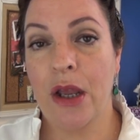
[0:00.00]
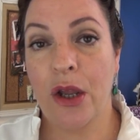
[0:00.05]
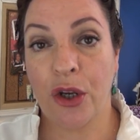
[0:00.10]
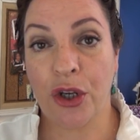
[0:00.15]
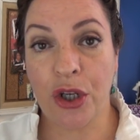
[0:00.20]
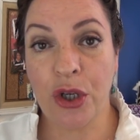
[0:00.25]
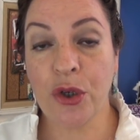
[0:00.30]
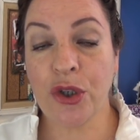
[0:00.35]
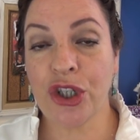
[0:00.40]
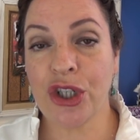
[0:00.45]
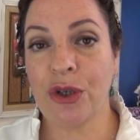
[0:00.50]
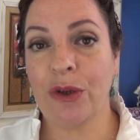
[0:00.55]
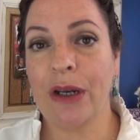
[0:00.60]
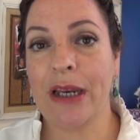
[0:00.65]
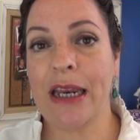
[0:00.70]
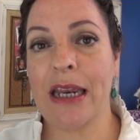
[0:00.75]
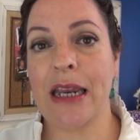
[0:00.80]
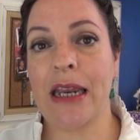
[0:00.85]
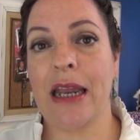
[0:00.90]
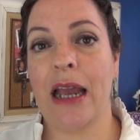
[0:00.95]

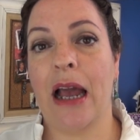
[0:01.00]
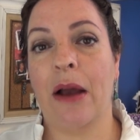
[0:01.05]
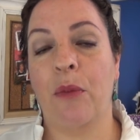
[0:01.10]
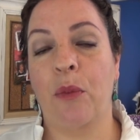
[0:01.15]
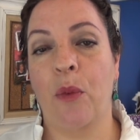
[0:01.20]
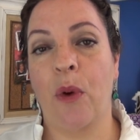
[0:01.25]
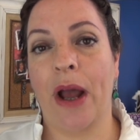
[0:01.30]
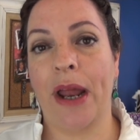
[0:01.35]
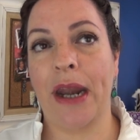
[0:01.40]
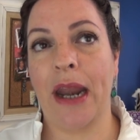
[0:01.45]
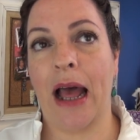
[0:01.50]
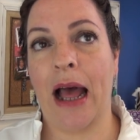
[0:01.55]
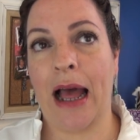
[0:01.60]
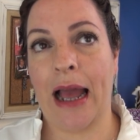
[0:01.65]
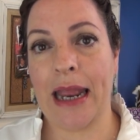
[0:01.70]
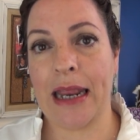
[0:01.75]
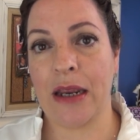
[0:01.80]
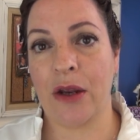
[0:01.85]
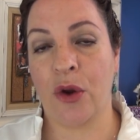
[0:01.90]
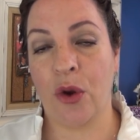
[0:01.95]
Usually when
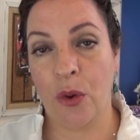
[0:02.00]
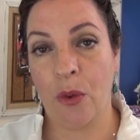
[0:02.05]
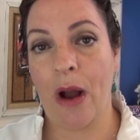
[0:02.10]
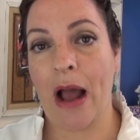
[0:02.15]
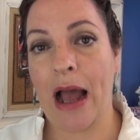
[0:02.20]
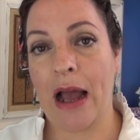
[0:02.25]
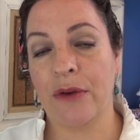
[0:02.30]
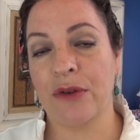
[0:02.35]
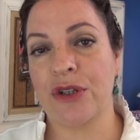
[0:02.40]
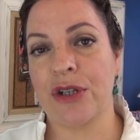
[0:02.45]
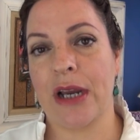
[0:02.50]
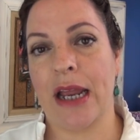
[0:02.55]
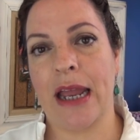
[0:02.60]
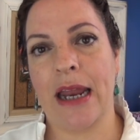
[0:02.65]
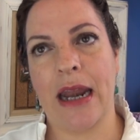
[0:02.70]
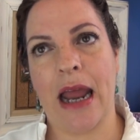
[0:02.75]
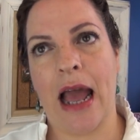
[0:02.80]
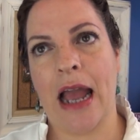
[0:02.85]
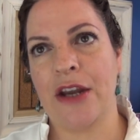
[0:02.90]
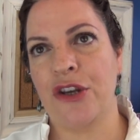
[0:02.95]
I go out
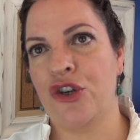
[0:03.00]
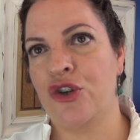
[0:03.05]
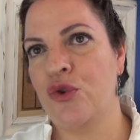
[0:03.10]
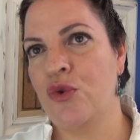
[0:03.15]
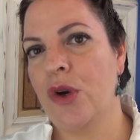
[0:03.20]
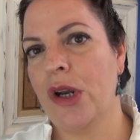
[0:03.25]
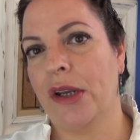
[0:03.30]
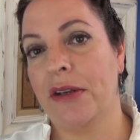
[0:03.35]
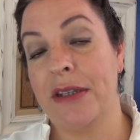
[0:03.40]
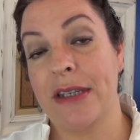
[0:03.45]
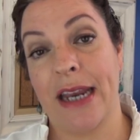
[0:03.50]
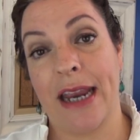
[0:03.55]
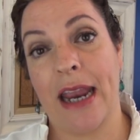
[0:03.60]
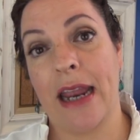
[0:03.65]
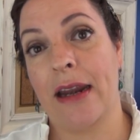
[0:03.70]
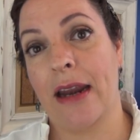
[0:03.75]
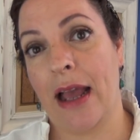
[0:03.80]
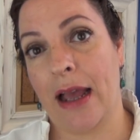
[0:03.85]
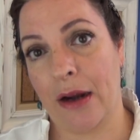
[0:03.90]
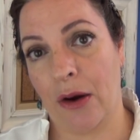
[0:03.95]
and I do not
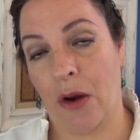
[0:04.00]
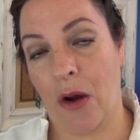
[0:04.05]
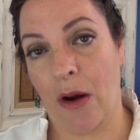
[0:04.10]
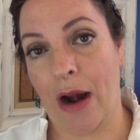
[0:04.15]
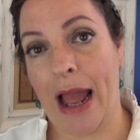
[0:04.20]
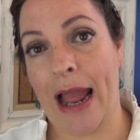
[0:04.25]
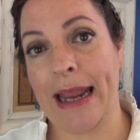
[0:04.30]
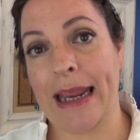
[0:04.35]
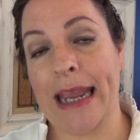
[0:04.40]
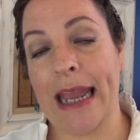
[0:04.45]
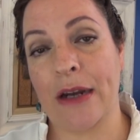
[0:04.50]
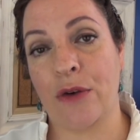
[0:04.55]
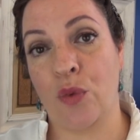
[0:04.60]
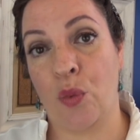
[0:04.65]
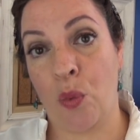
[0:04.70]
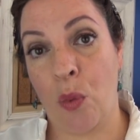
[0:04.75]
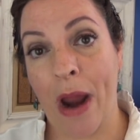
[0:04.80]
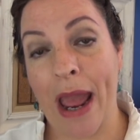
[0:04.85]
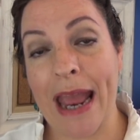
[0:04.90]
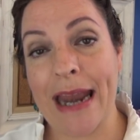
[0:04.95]
tan at all, I get
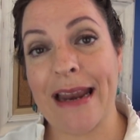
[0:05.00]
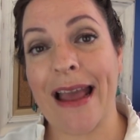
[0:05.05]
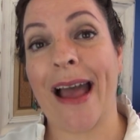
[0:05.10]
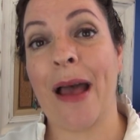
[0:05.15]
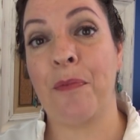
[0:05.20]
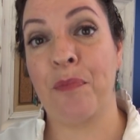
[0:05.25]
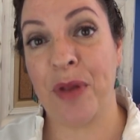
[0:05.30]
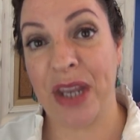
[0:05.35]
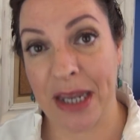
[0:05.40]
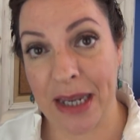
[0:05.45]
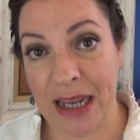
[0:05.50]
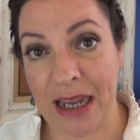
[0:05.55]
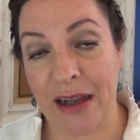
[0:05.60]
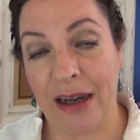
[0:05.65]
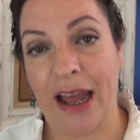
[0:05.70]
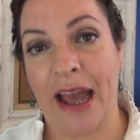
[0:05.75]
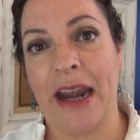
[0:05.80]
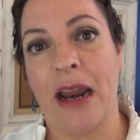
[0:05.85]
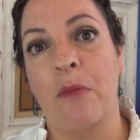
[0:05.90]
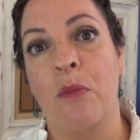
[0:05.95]
red, I peel,
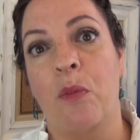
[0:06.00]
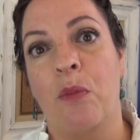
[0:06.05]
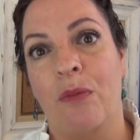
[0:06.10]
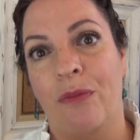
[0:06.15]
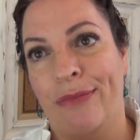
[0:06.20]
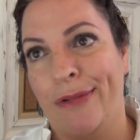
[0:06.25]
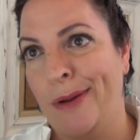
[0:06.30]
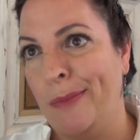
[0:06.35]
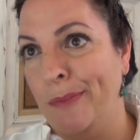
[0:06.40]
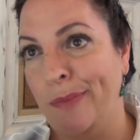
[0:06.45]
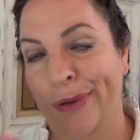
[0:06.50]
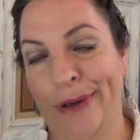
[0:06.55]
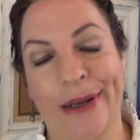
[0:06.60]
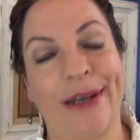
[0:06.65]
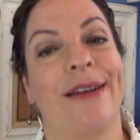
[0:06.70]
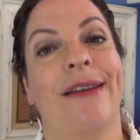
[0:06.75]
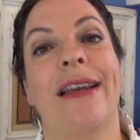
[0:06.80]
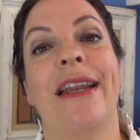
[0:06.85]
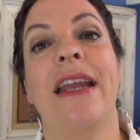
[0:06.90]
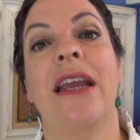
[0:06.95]
and I'm
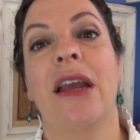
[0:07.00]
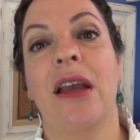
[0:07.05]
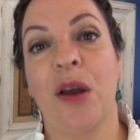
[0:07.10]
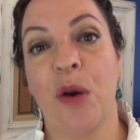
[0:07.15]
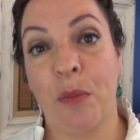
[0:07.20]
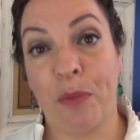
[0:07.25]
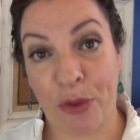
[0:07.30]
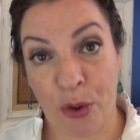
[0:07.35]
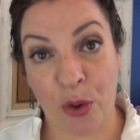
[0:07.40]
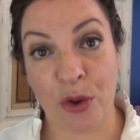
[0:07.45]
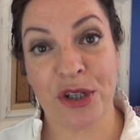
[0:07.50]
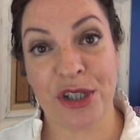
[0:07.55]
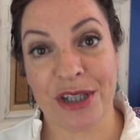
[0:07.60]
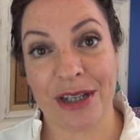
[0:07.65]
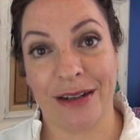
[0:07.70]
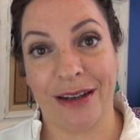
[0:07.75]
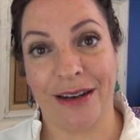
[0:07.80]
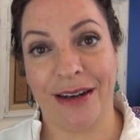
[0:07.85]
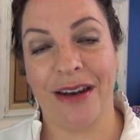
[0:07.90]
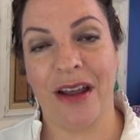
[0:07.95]
completely
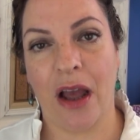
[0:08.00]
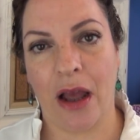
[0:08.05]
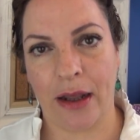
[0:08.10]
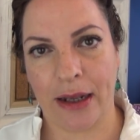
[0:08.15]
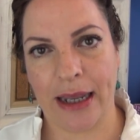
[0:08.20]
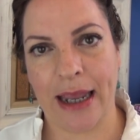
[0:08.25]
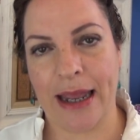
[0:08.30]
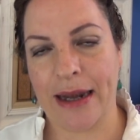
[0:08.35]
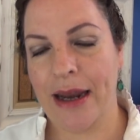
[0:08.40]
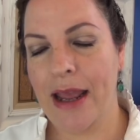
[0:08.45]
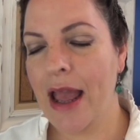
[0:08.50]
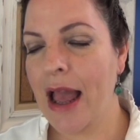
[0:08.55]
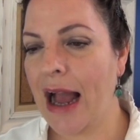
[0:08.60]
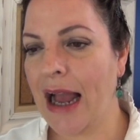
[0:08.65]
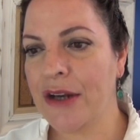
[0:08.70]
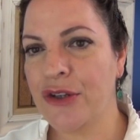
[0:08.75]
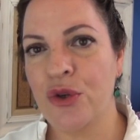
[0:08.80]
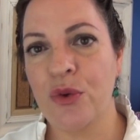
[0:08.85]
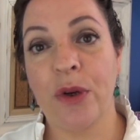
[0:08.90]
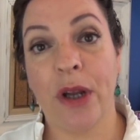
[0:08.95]
porcelain again.
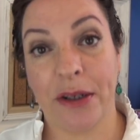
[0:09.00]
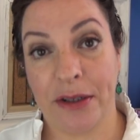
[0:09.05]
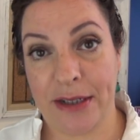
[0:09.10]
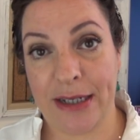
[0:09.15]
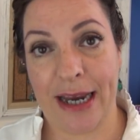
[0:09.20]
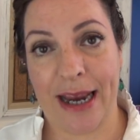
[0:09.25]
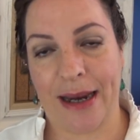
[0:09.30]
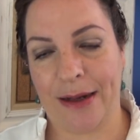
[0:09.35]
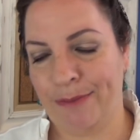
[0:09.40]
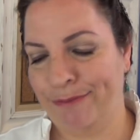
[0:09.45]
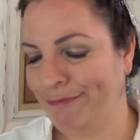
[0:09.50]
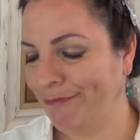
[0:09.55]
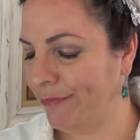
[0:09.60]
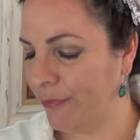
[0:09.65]
I do not tan.